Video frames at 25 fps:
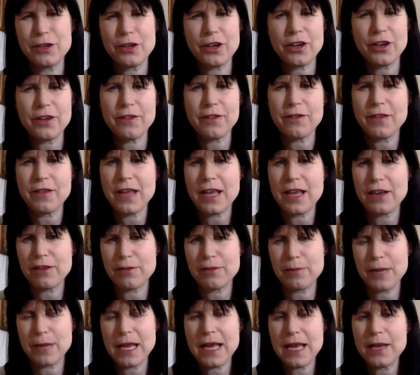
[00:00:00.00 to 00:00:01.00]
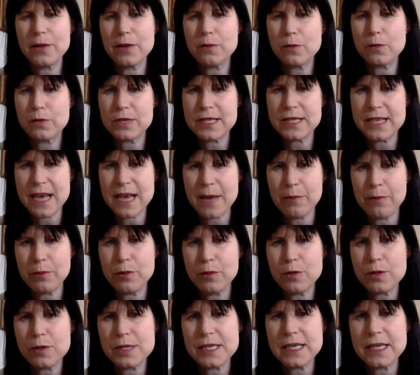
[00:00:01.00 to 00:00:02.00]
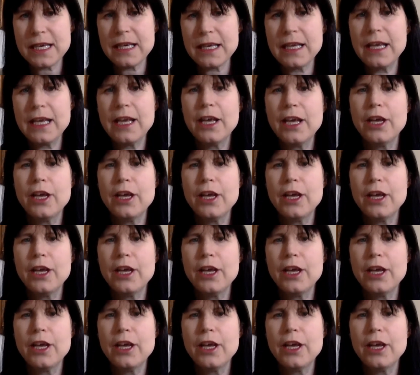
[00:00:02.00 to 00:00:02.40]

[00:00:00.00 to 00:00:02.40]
not a fan of plain tap water,